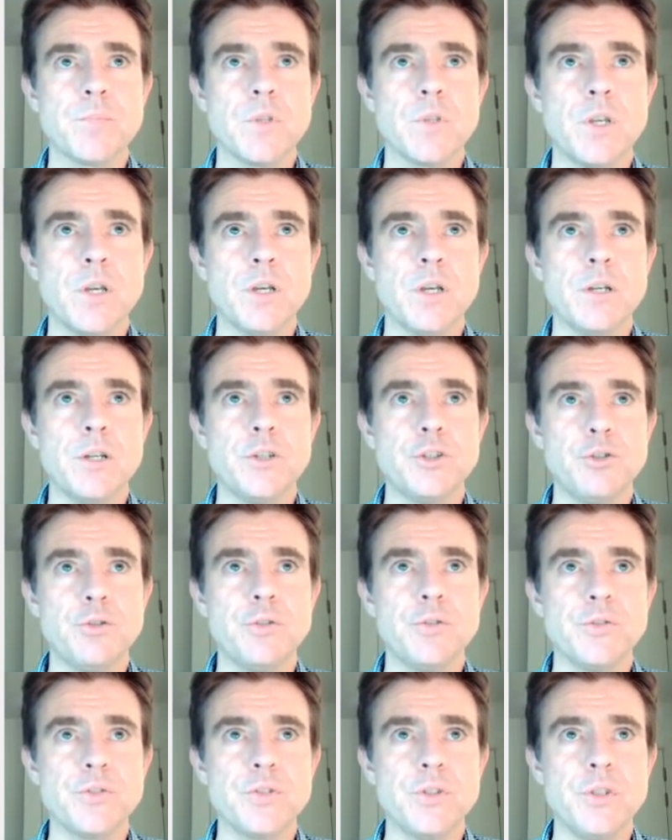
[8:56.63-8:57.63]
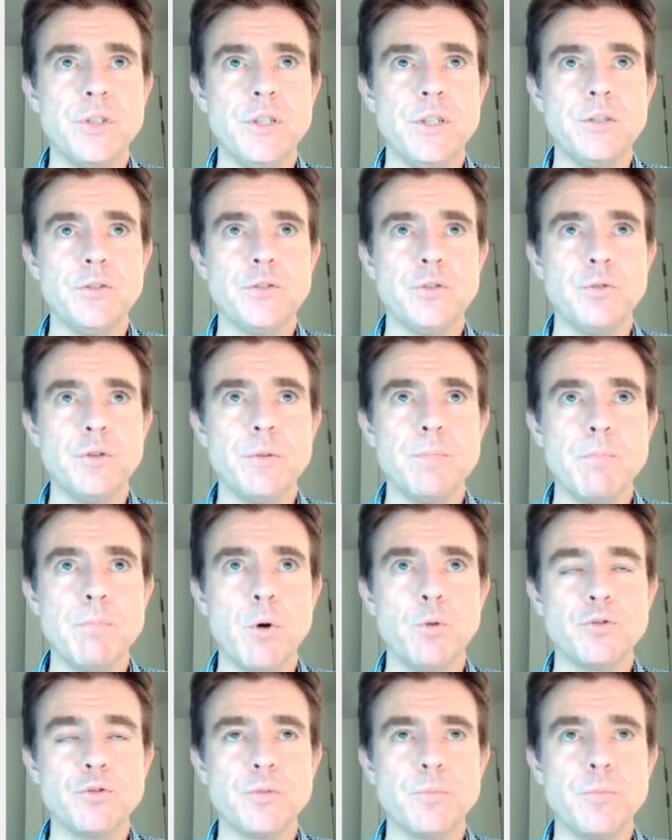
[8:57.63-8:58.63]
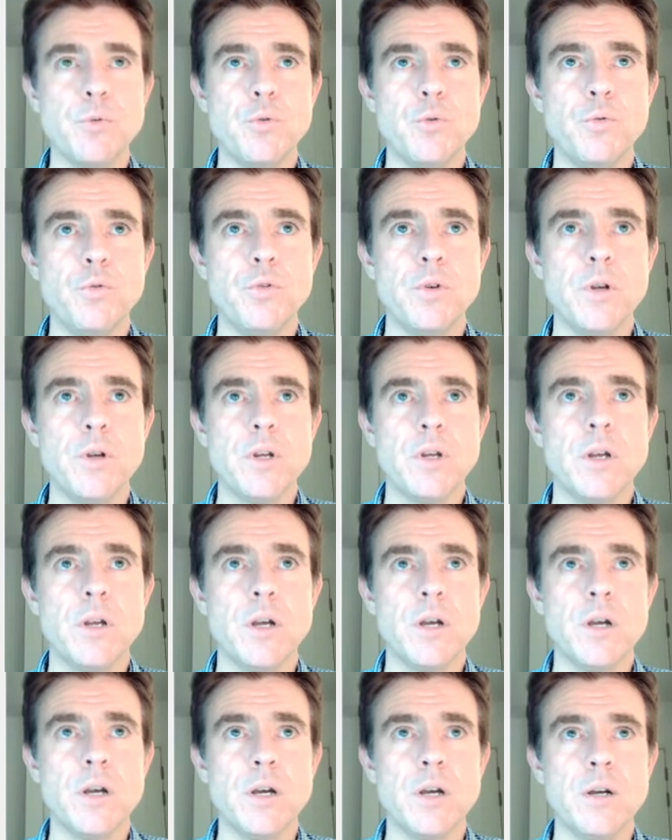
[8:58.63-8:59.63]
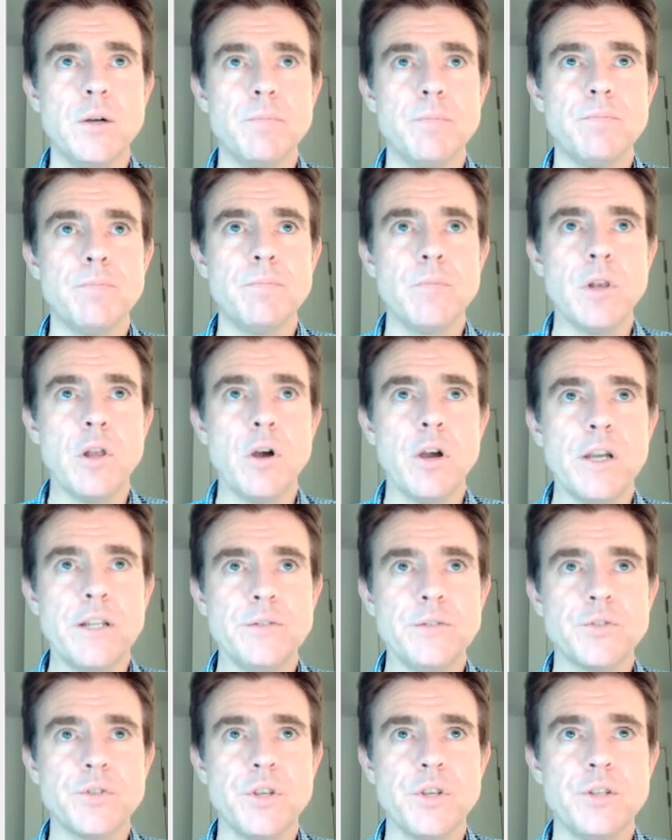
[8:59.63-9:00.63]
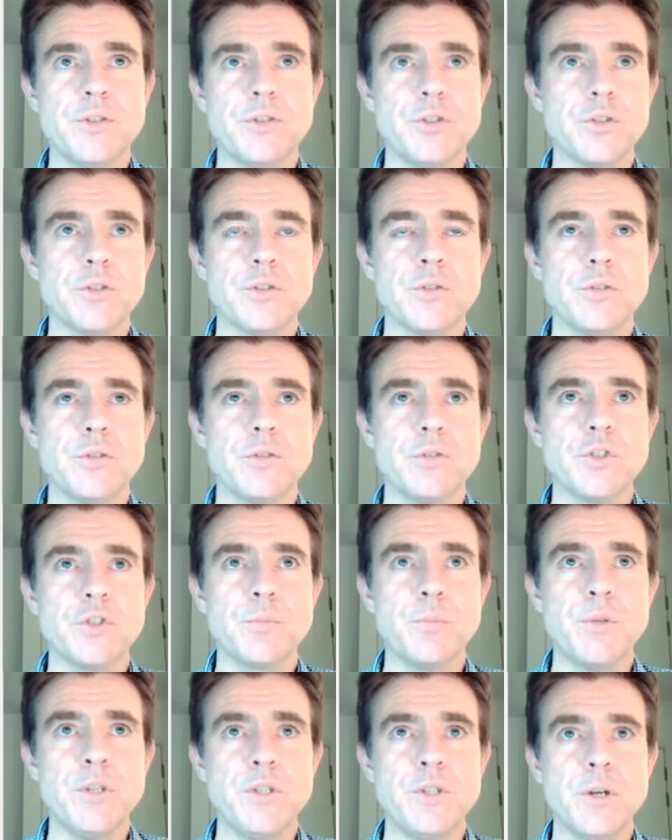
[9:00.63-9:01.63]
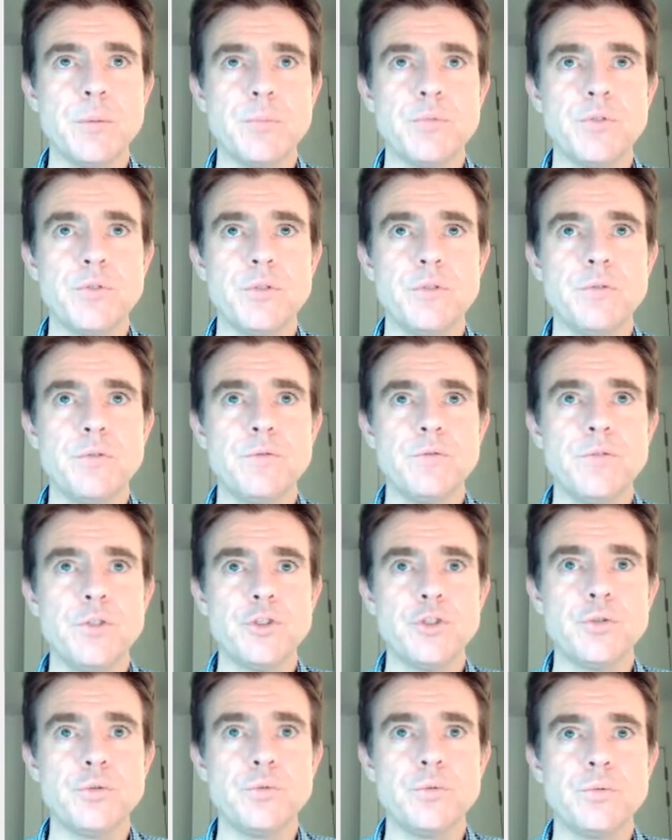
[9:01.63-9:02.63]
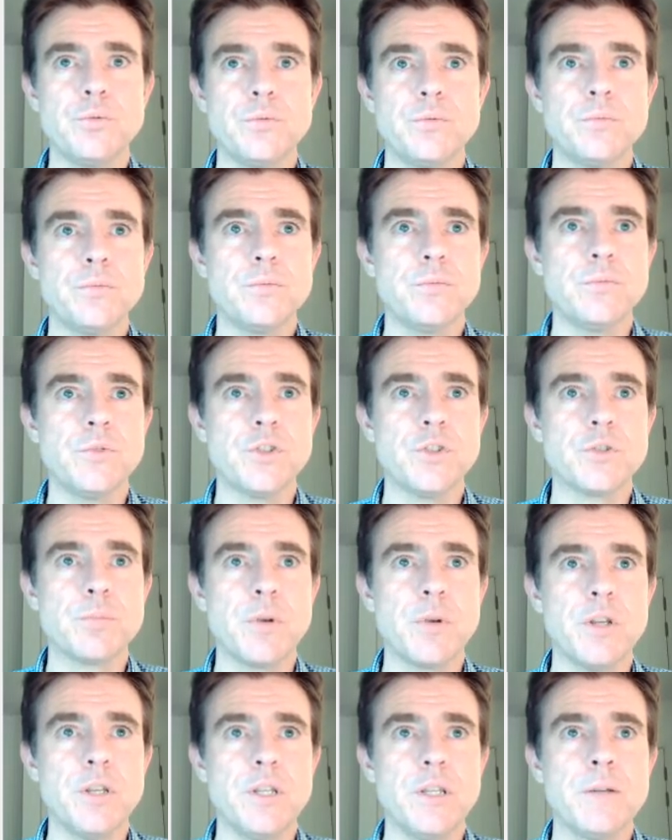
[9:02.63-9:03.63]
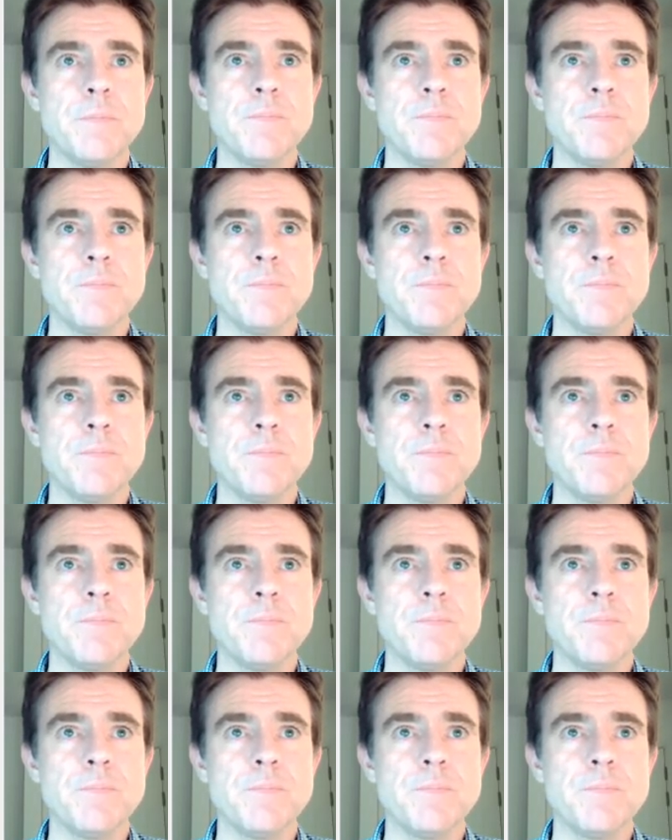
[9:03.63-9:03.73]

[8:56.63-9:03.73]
as you can see, doing multiple lines here just to speed up the visual display.